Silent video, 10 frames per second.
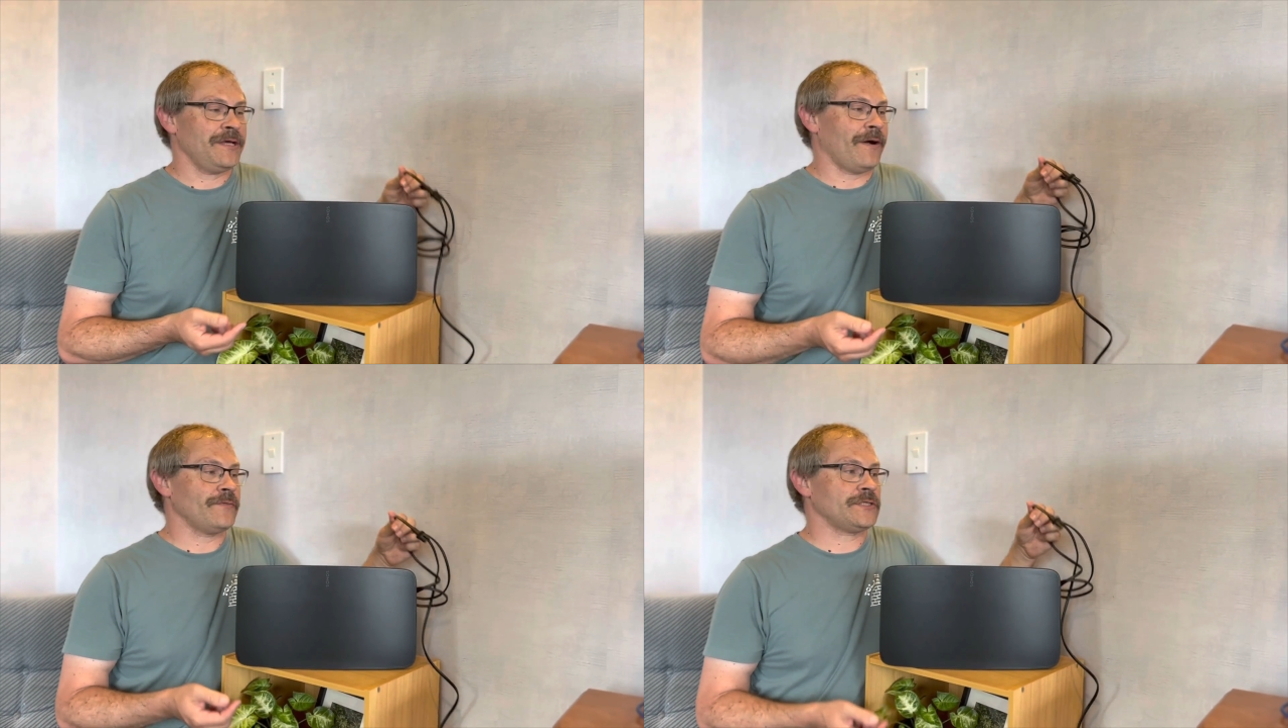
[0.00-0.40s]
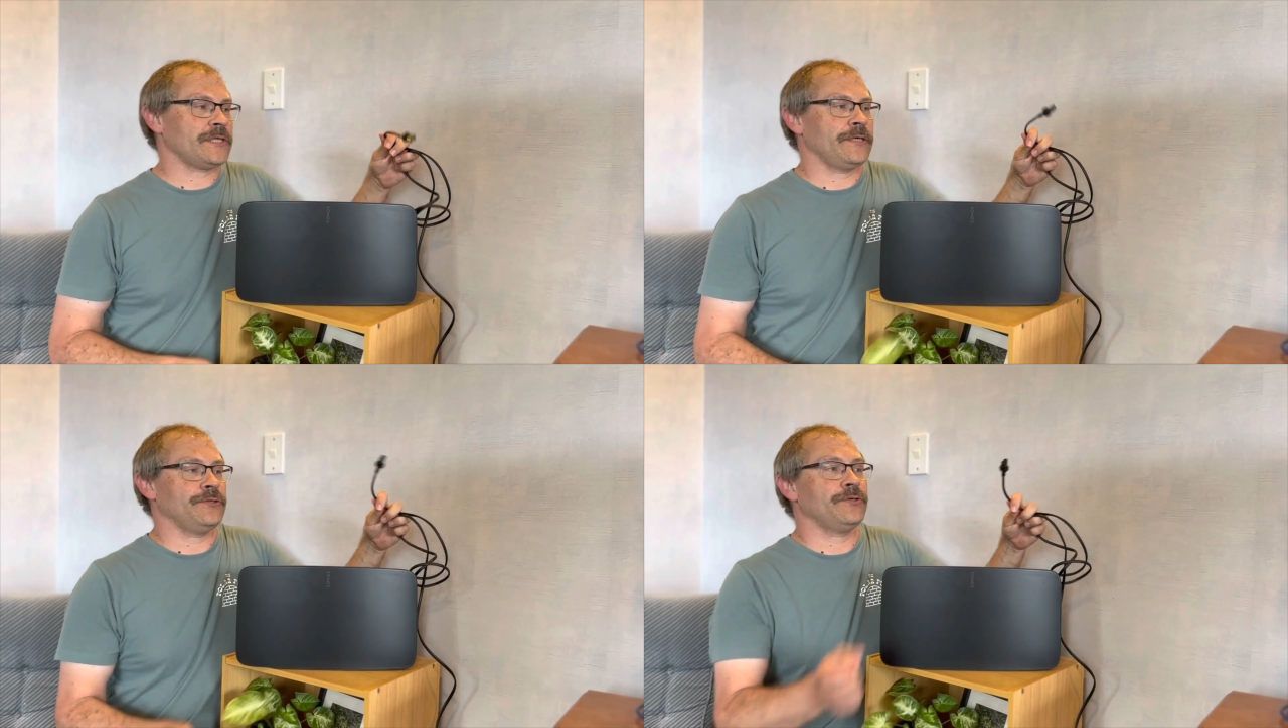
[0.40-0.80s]

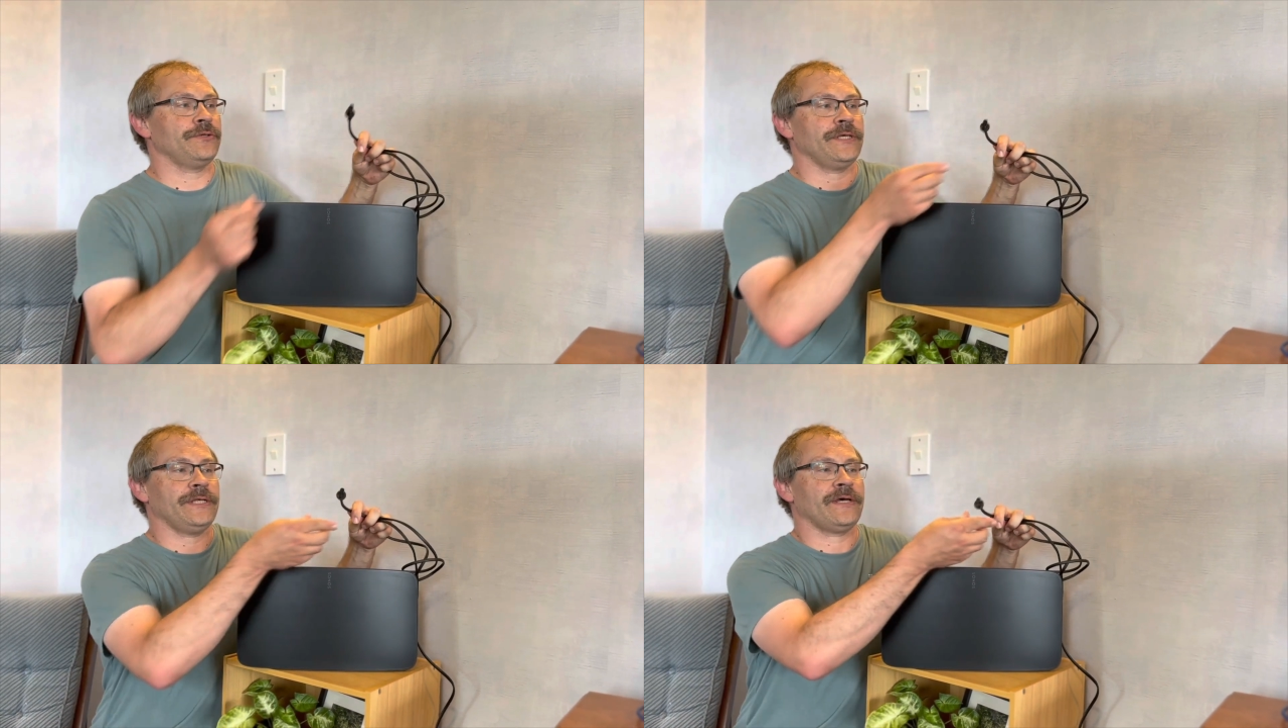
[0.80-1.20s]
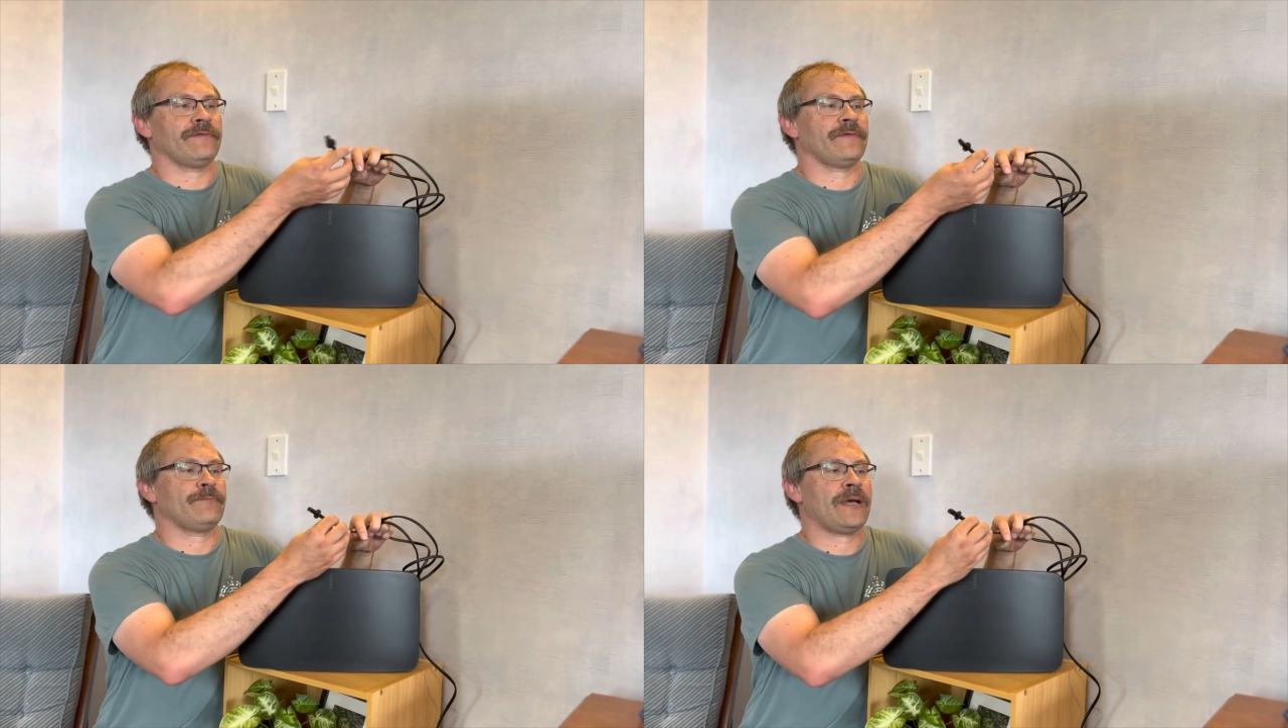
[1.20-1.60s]
Obviously you do need
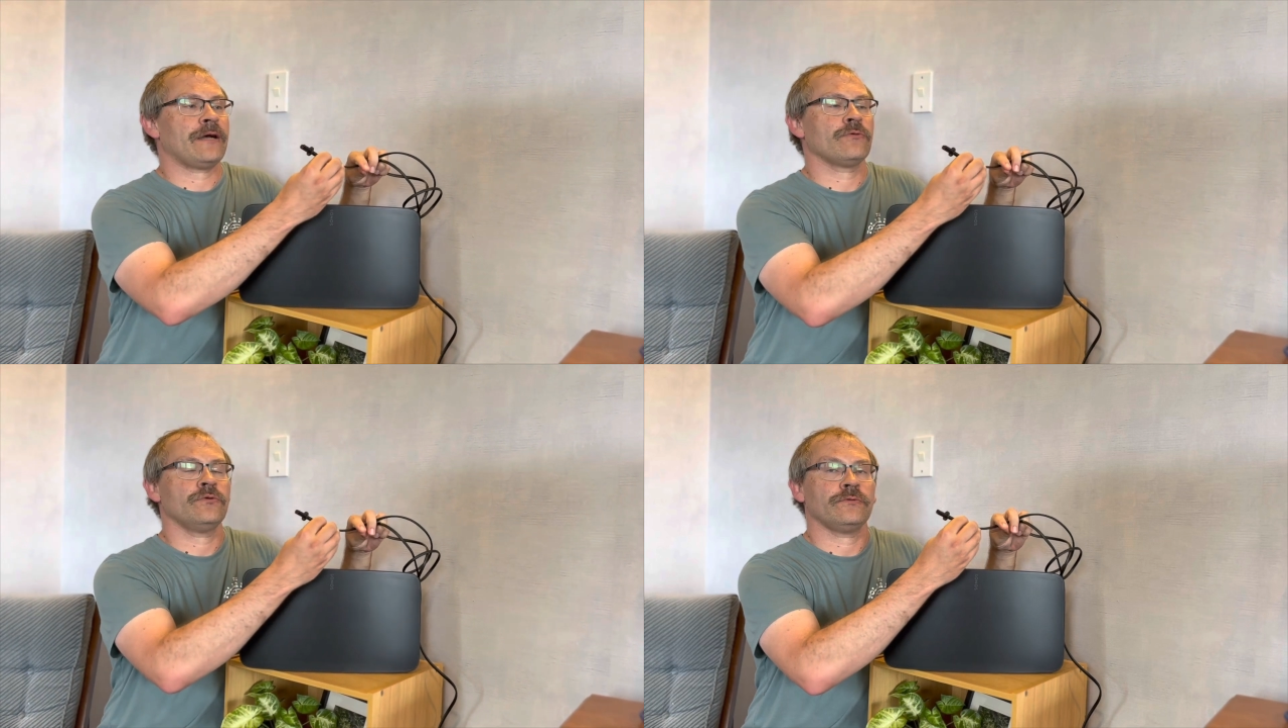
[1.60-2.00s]
a power cord,